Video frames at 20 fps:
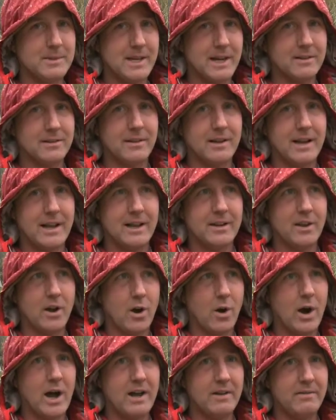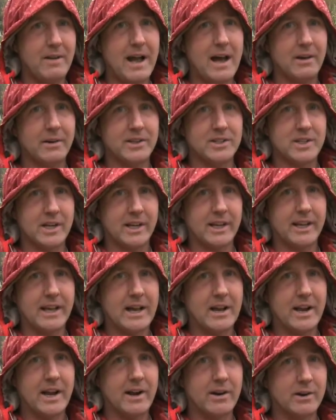is out today in the Ojai Valley checking
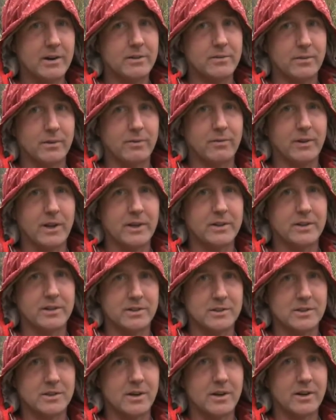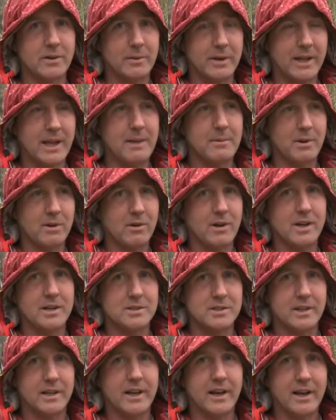out areas for flood concern, and we came
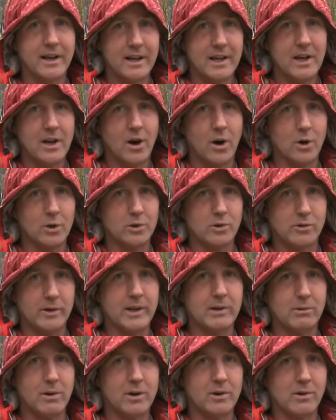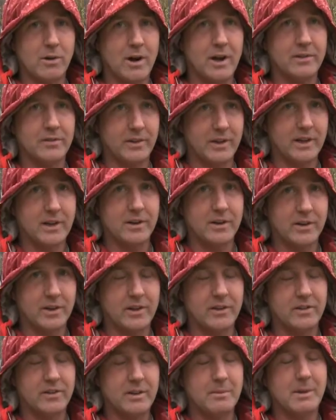across the uh, Old Creek Road crossing here, and you
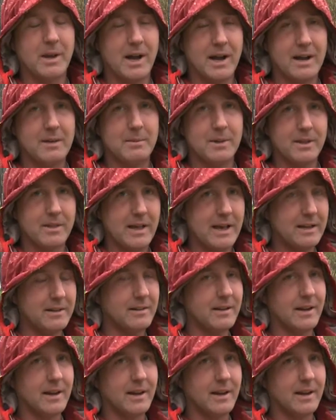can see behind me that